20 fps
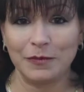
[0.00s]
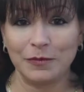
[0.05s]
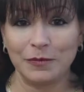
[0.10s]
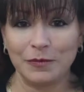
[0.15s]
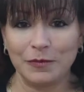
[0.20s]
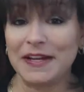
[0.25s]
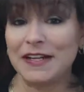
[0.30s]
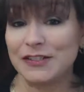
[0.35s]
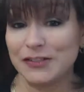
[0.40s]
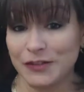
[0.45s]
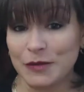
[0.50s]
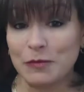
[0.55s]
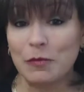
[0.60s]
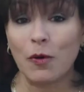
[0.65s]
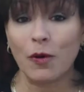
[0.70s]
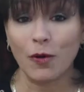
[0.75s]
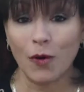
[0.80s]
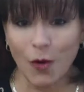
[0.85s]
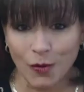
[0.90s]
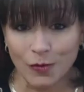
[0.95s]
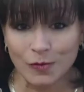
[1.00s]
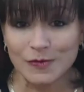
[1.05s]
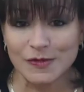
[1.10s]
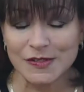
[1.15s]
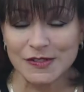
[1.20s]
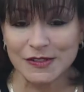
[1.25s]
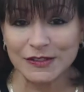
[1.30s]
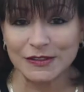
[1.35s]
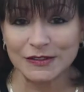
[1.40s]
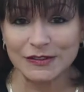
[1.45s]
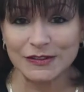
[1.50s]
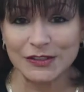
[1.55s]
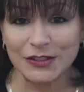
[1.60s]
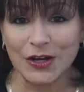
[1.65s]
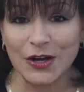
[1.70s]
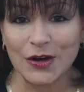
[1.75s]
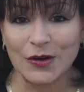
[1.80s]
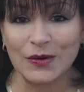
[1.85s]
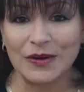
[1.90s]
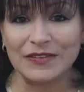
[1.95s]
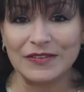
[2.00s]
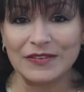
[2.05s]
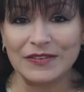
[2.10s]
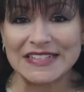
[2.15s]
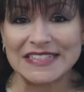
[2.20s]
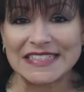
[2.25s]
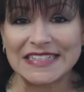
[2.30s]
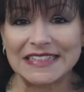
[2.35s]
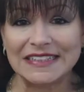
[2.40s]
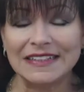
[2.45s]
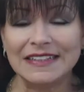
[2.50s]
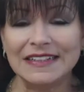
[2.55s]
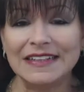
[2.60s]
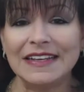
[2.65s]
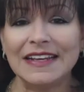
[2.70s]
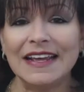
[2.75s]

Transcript: potentially more homes to, to go and visit,